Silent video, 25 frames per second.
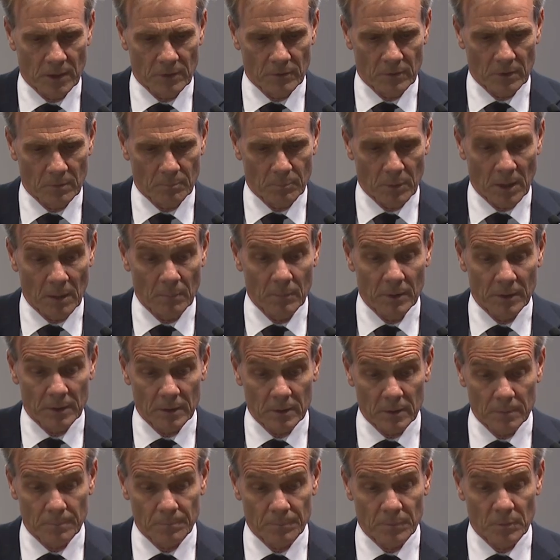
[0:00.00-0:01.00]
the general
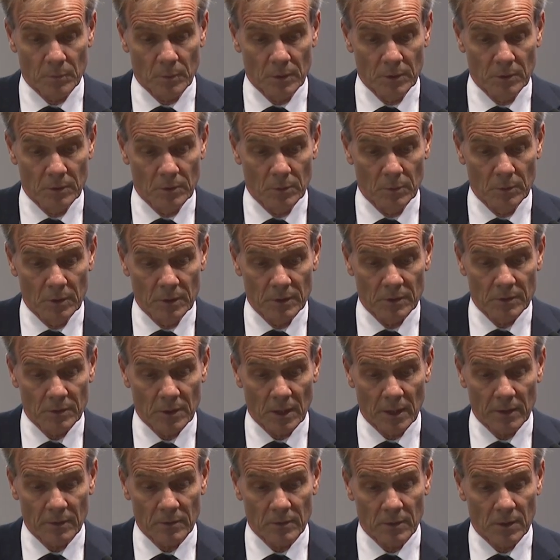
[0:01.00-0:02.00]
public when you do these
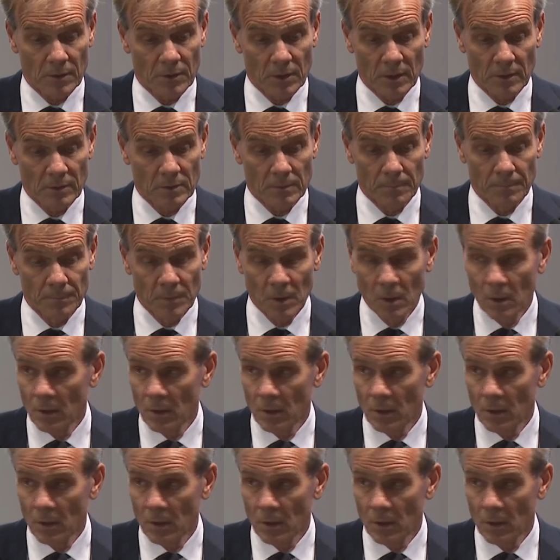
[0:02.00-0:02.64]
things.